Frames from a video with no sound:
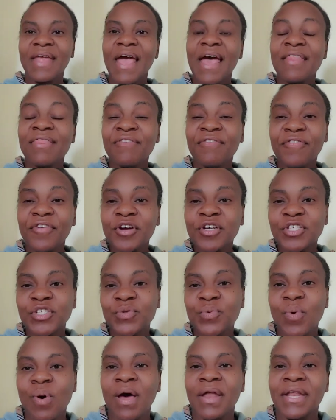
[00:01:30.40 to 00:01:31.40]
And the first
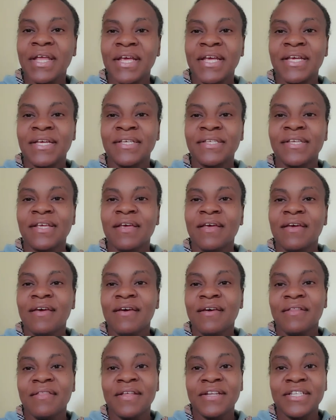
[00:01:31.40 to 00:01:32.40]
one is
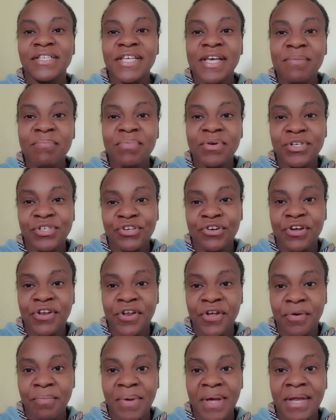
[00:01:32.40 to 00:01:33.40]
the temperature in
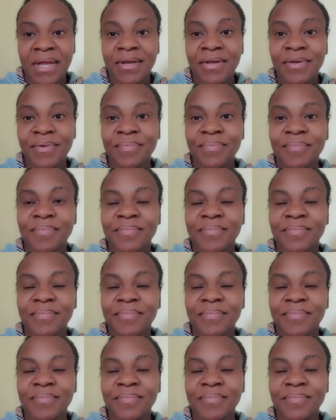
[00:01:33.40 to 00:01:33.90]
your bin.